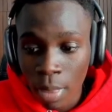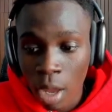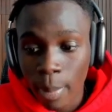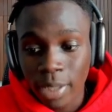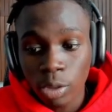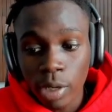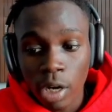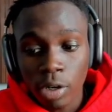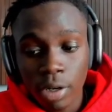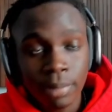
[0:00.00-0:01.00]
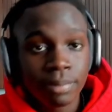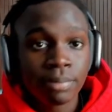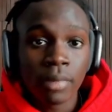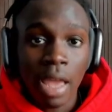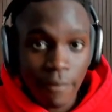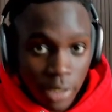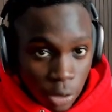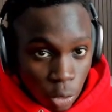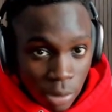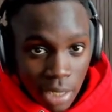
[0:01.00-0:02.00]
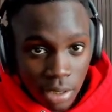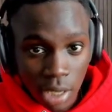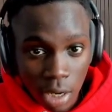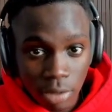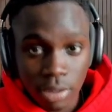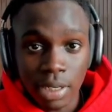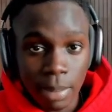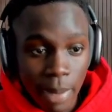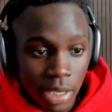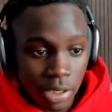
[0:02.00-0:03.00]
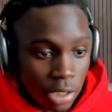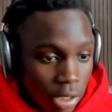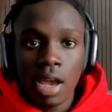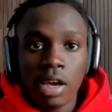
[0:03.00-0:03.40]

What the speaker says: about $352,000 in the past year.